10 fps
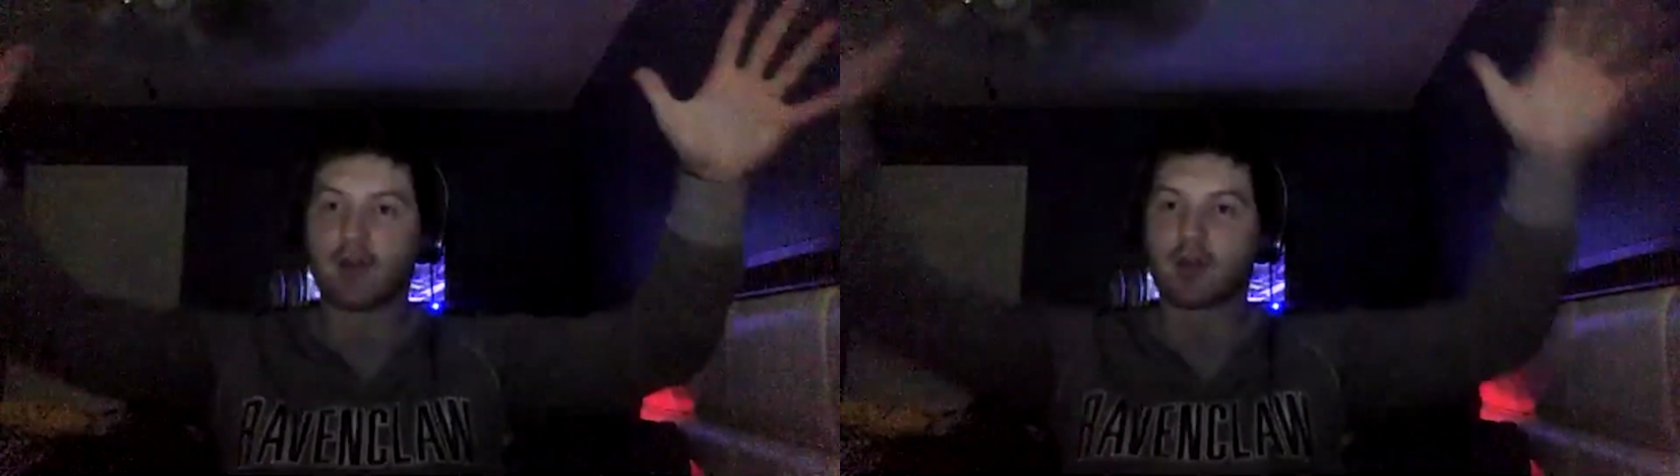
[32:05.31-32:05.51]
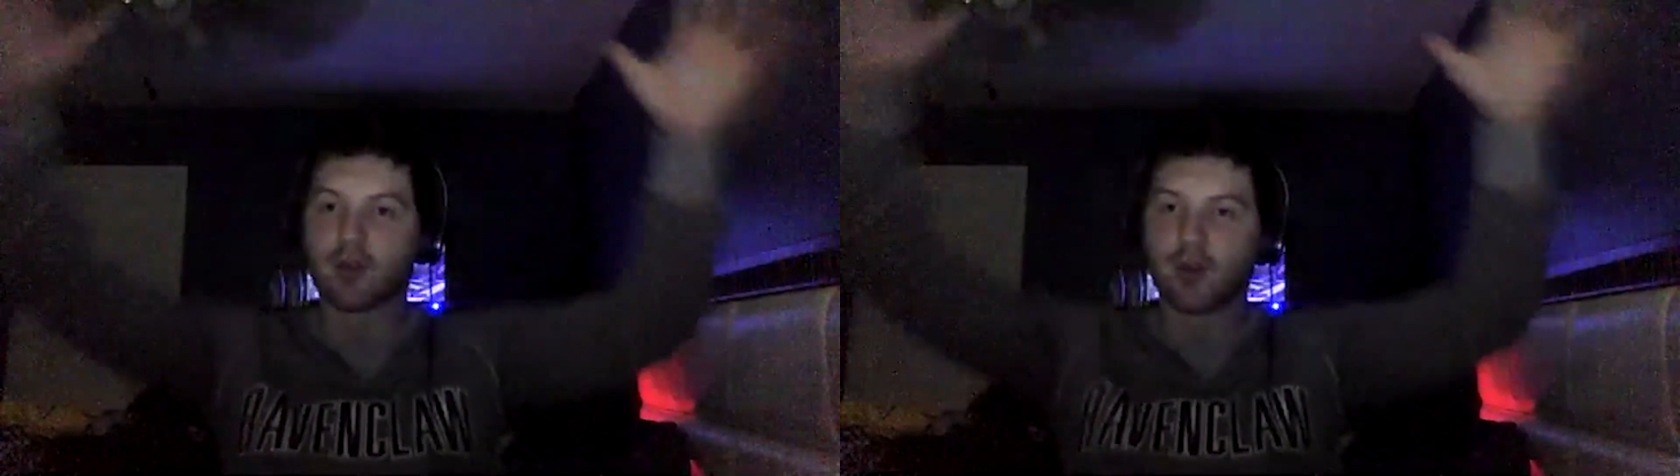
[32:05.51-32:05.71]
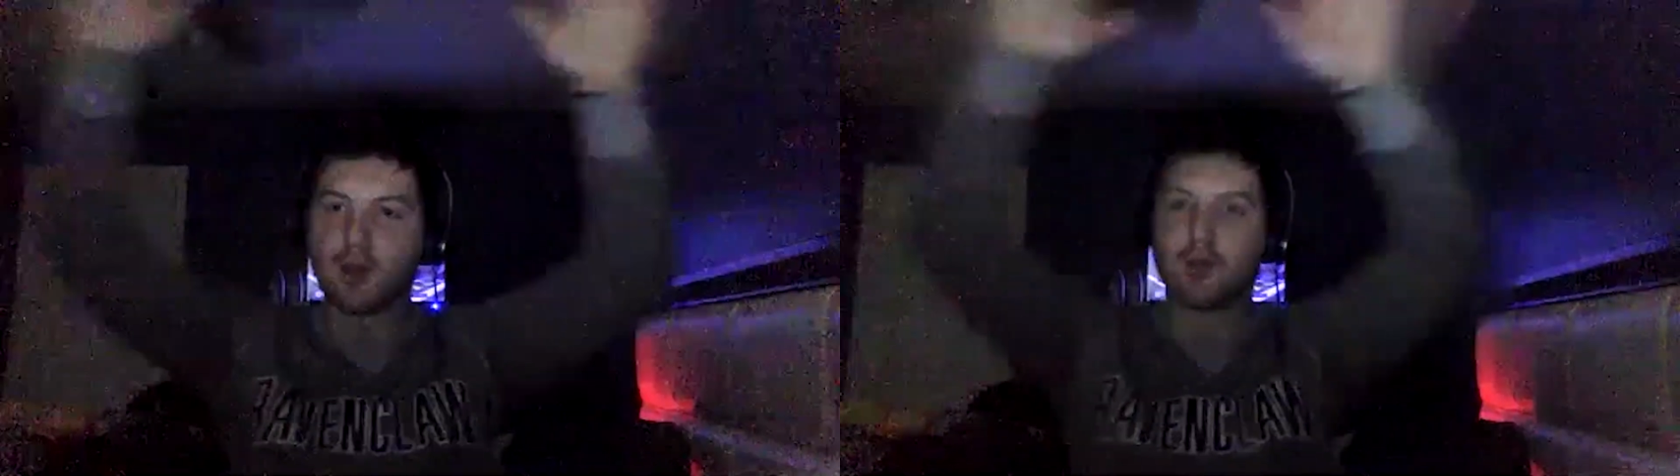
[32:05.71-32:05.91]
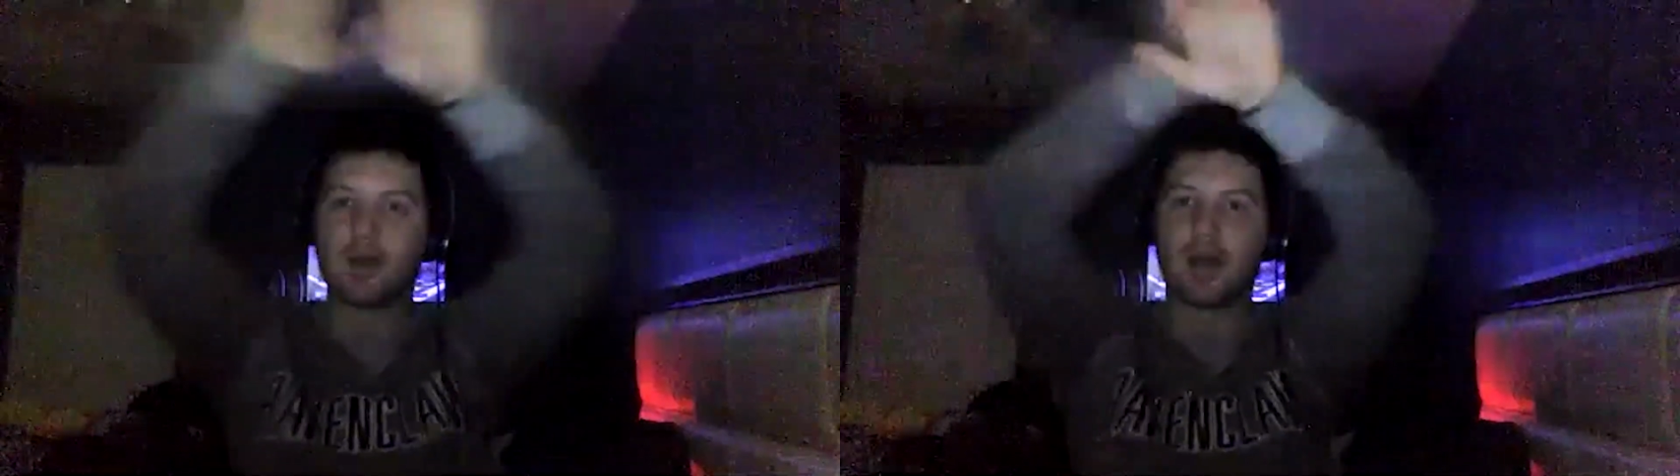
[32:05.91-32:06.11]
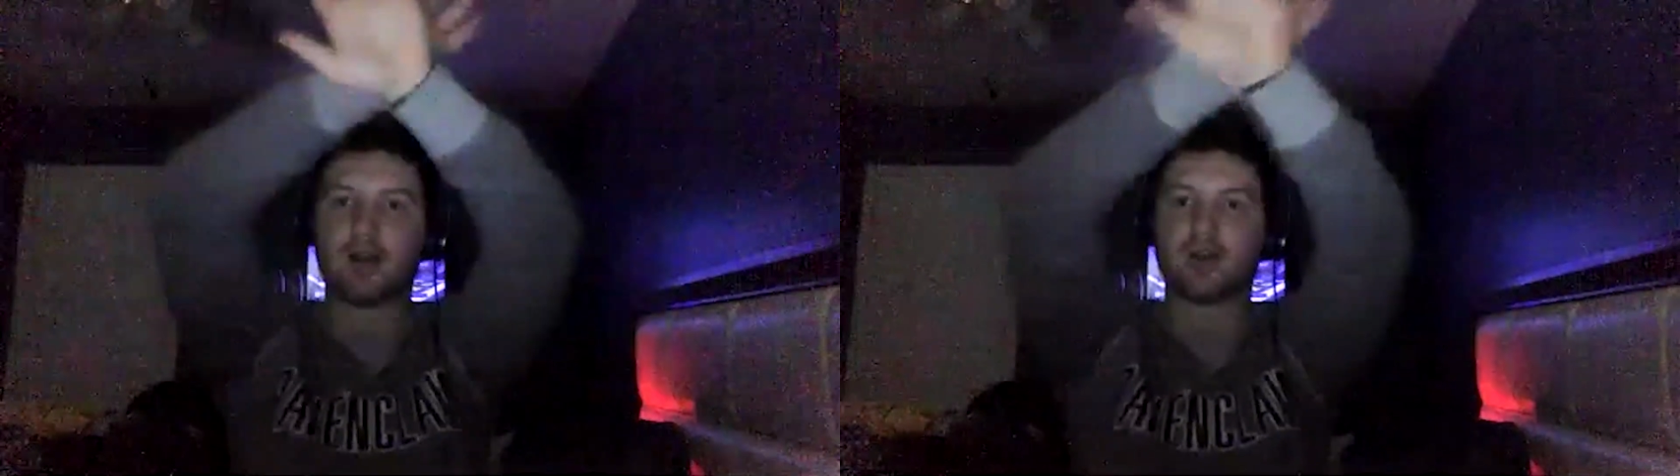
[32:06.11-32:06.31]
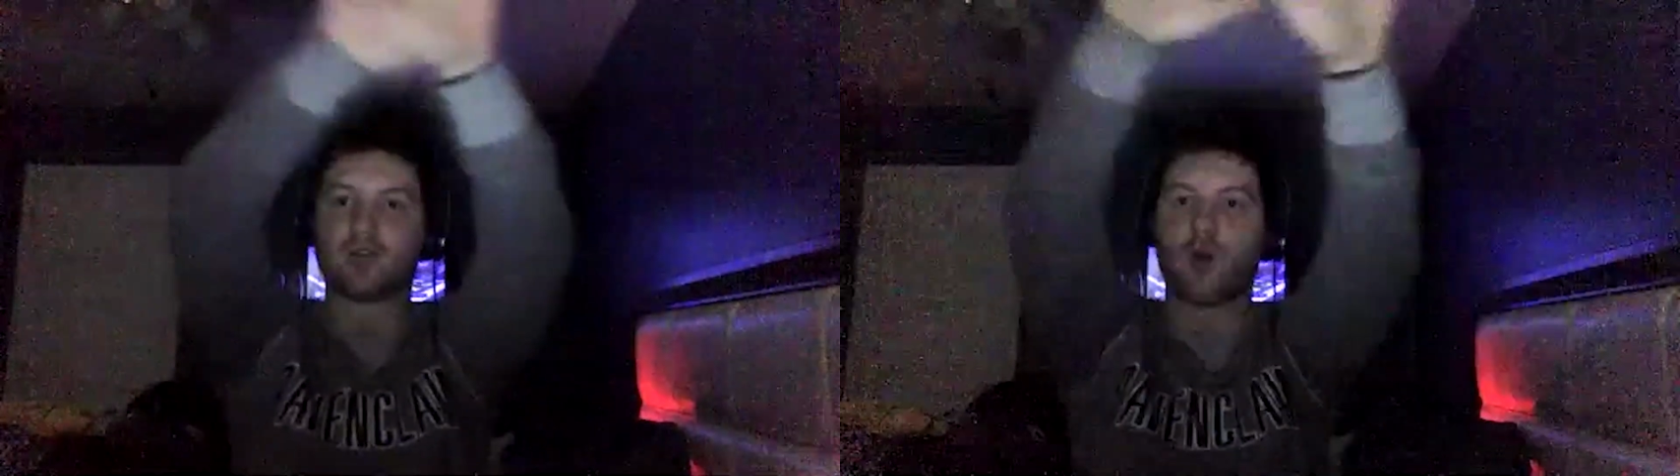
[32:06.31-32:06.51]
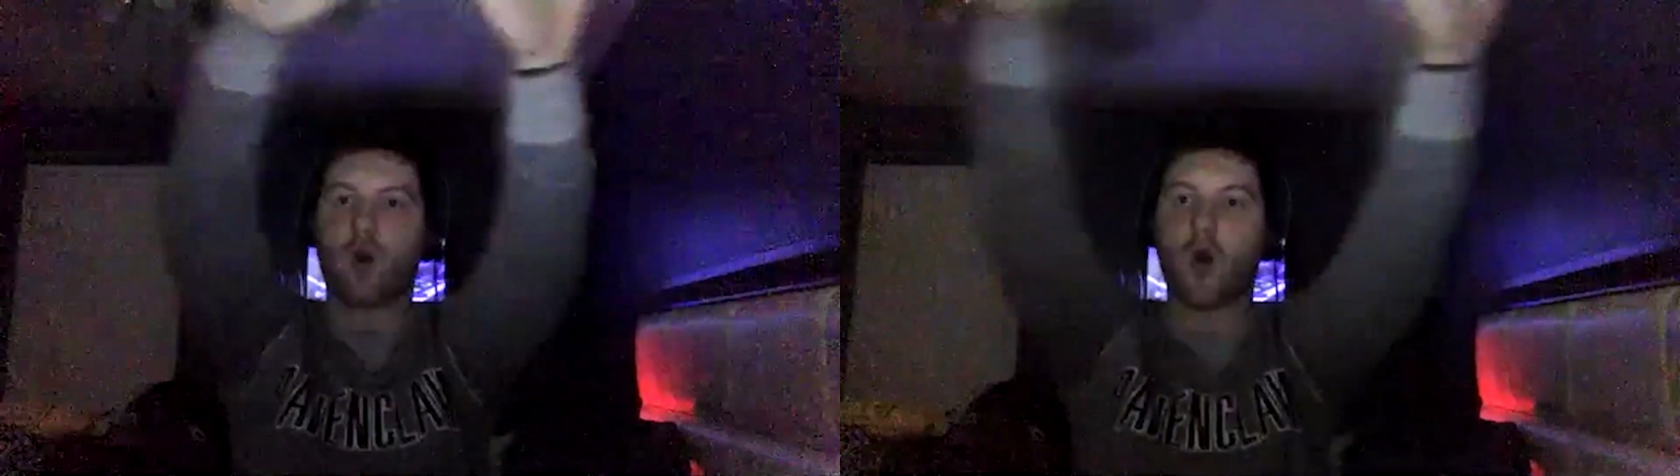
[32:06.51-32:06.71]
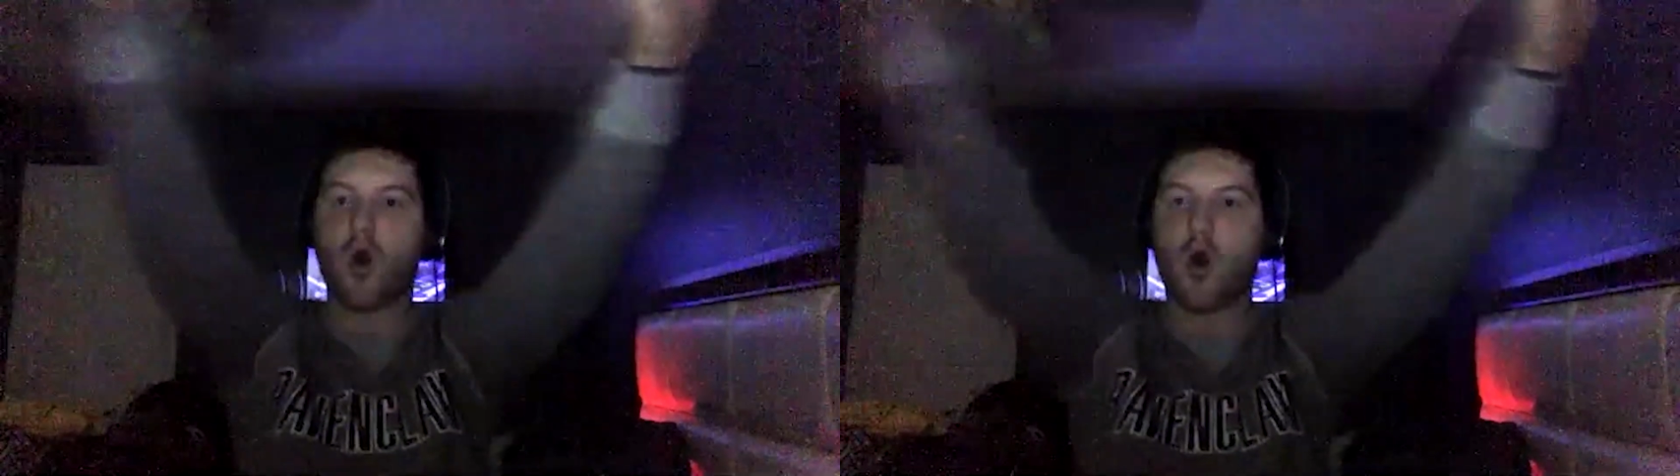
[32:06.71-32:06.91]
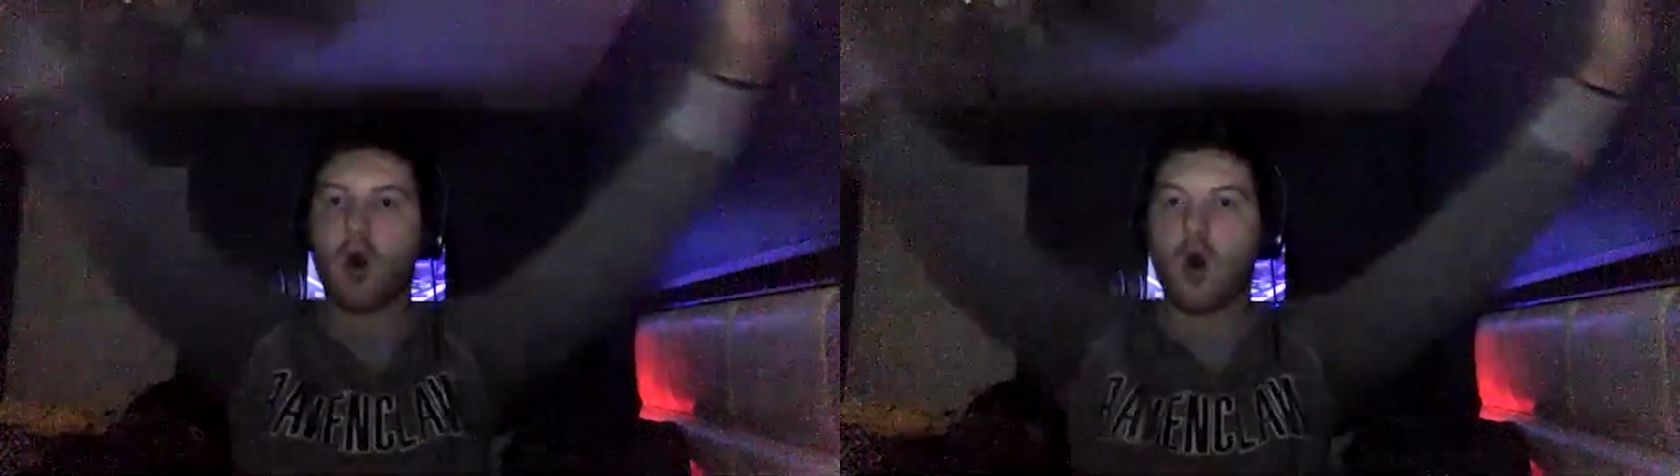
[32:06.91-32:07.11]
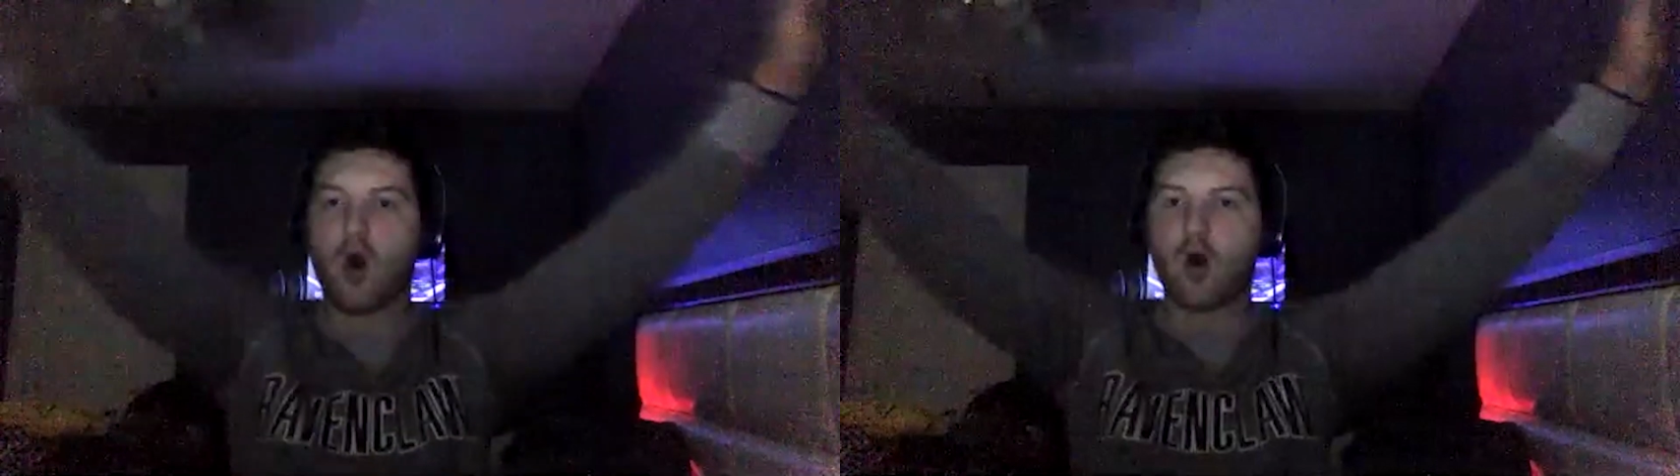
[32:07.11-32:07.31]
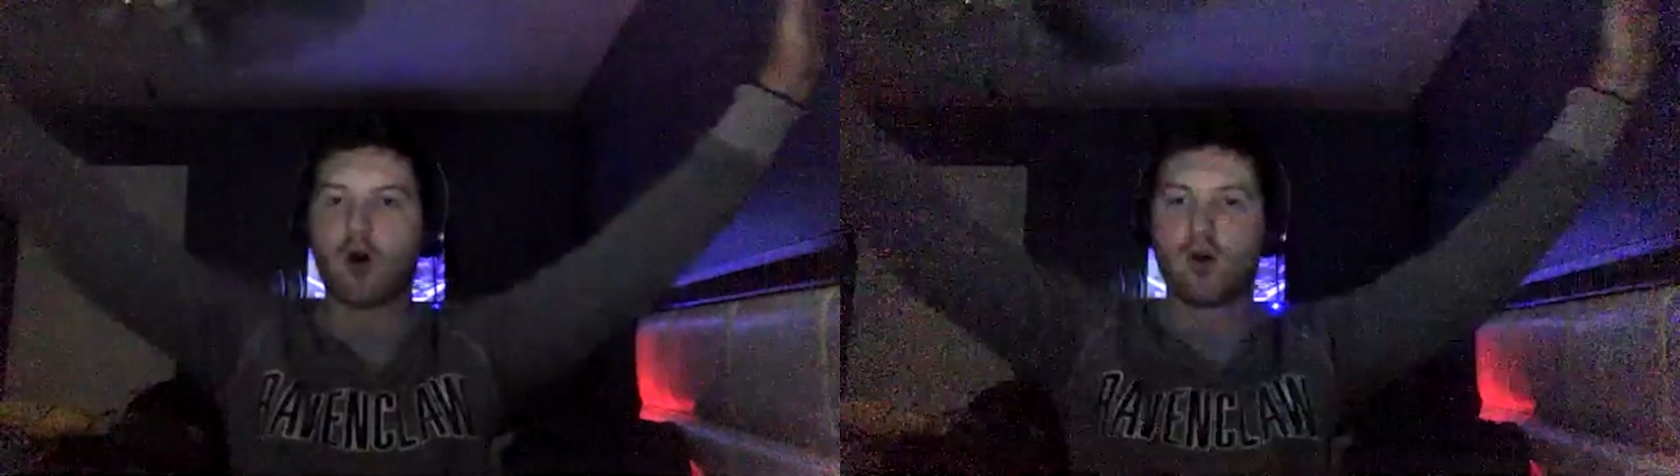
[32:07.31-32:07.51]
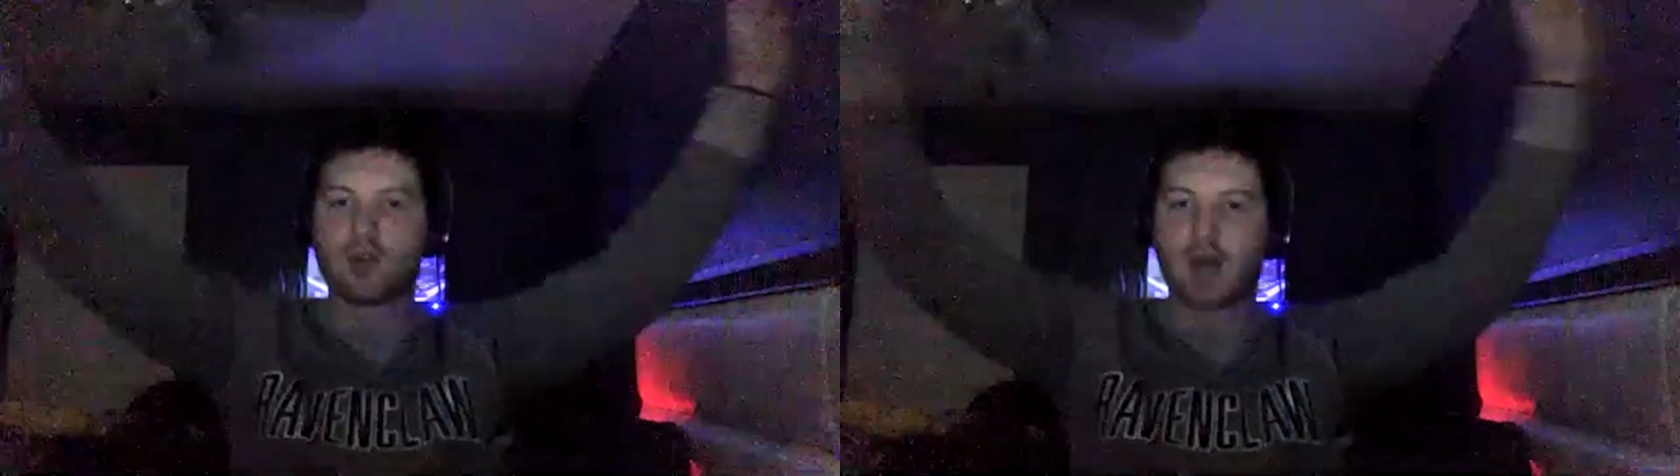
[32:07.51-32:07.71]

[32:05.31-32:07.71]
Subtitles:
30 bananas all